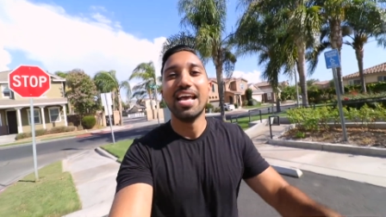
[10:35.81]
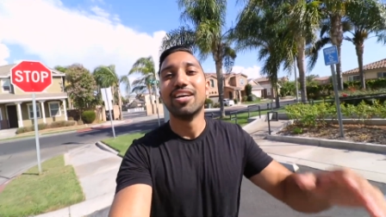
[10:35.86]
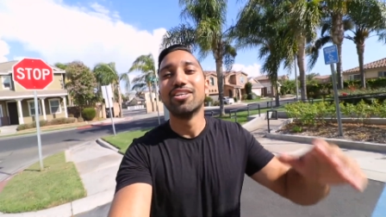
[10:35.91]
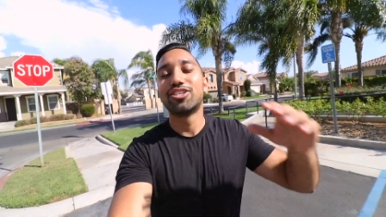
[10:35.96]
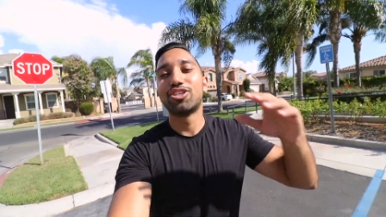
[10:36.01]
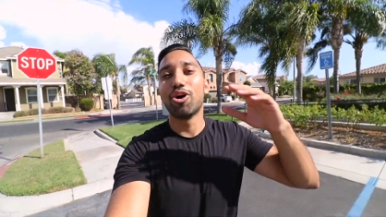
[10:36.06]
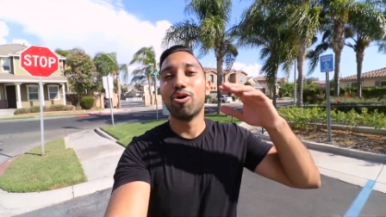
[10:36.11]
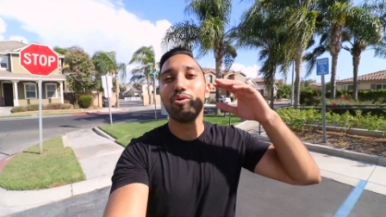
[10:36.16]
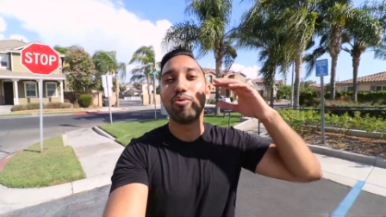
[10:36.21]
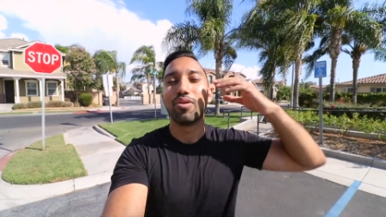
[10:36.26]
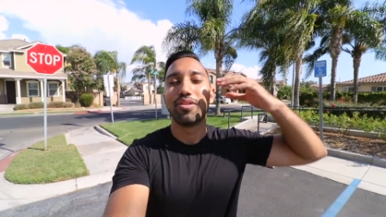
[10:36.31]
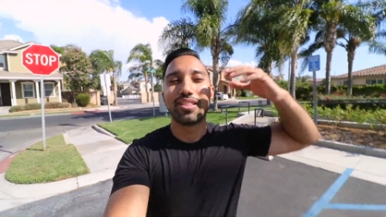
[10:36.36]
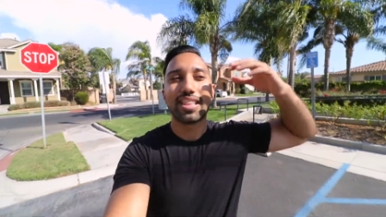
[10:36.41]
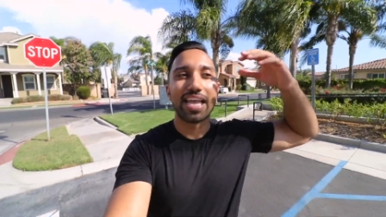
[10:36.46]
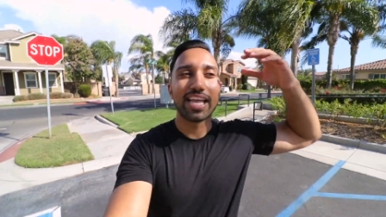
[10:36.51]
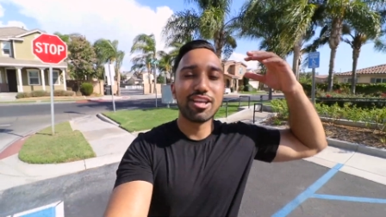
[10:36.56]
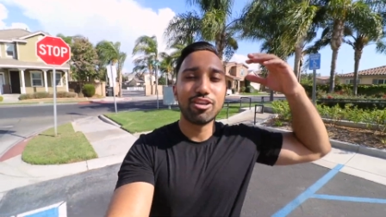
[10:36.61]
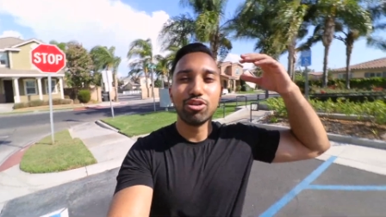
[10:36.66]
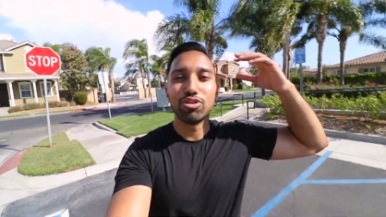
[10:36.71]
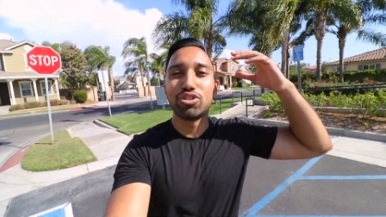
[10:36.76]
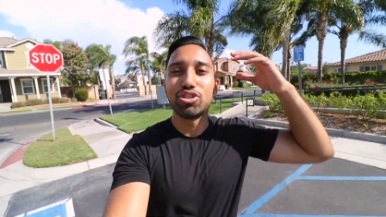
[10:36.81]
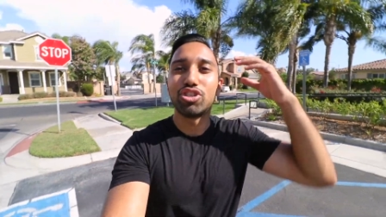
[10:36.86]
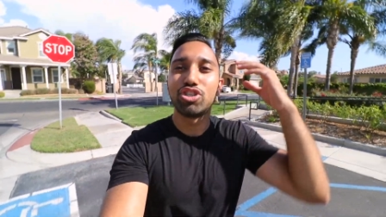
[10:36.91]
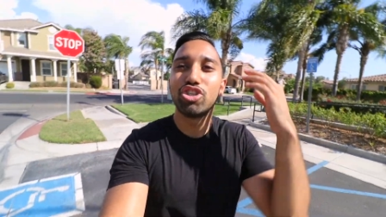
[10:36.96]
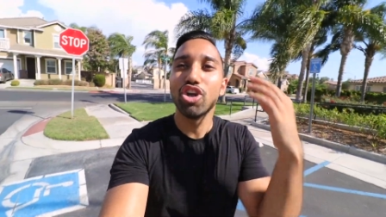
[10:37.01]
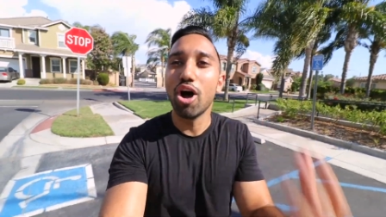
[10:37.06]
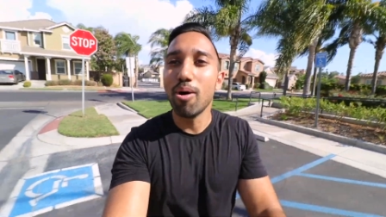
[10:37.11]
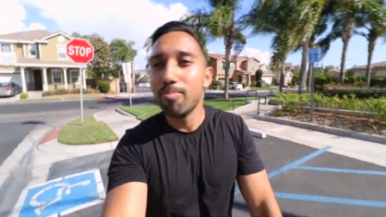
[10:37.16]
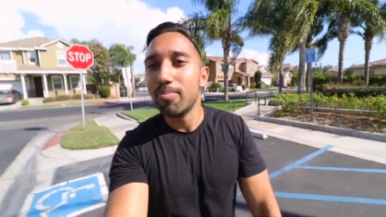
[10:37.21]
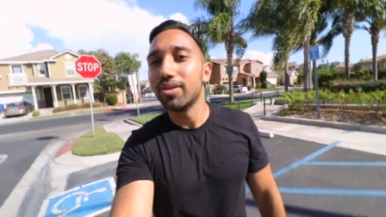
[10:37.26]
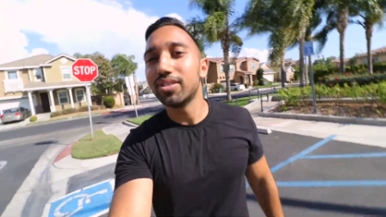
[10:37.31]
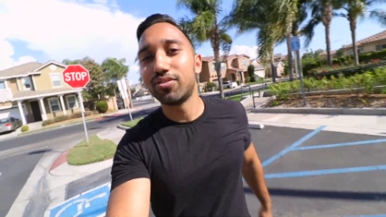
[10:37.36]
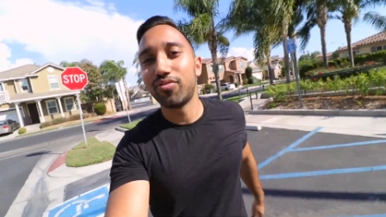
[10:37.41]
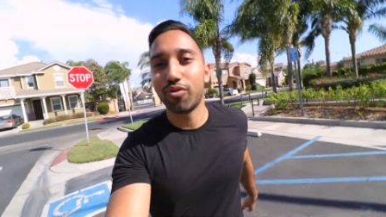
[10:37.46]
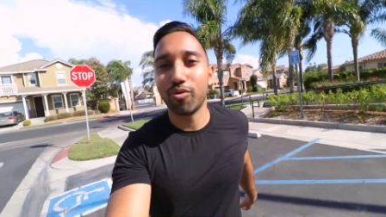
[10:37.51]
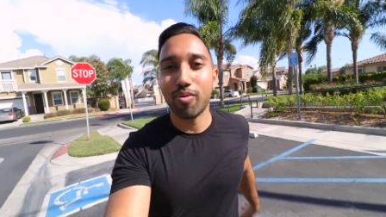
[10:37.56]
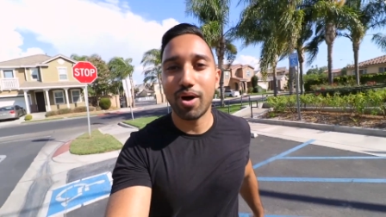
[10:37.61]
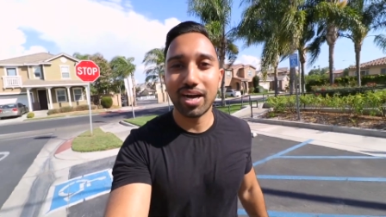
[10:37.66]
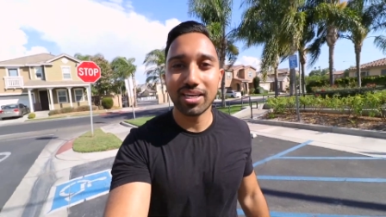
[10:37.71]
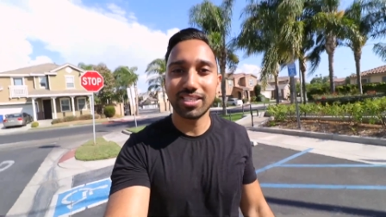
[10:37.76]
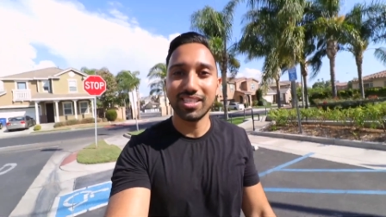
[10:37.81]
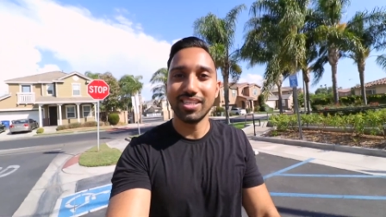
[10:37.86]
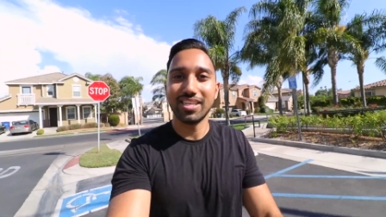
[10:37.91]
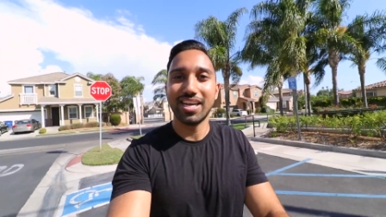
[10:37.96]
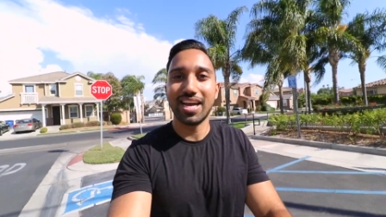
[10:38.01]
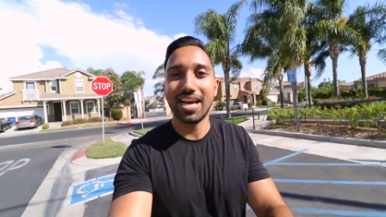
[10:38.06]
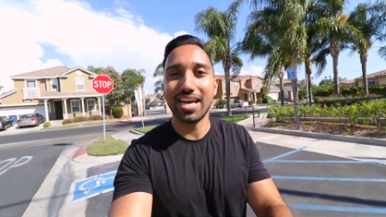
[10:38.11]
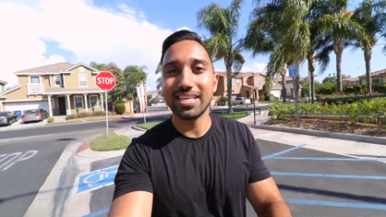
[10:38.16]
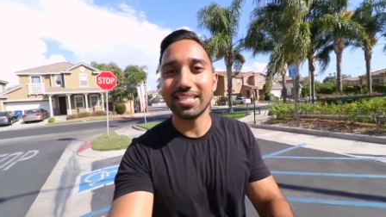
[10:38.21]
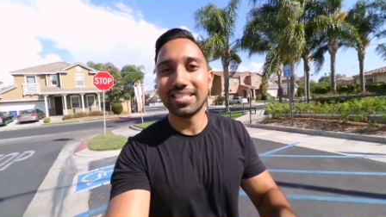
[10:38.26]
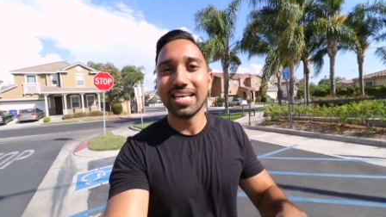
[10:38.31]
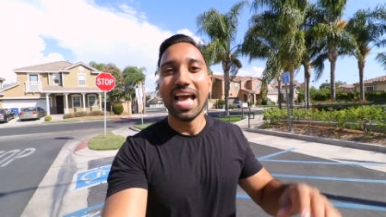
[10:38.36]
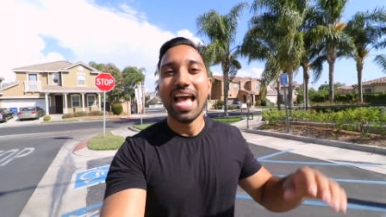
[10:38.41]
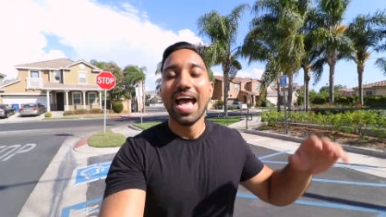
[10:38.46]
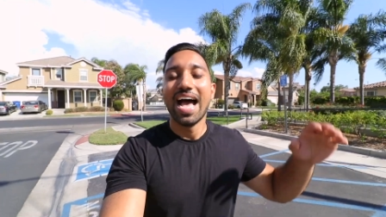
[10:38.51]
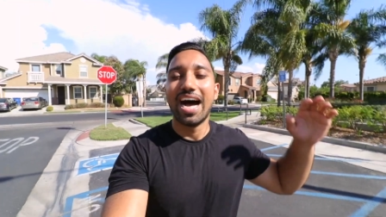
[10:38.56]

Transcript: So thank you so much for watching, guys.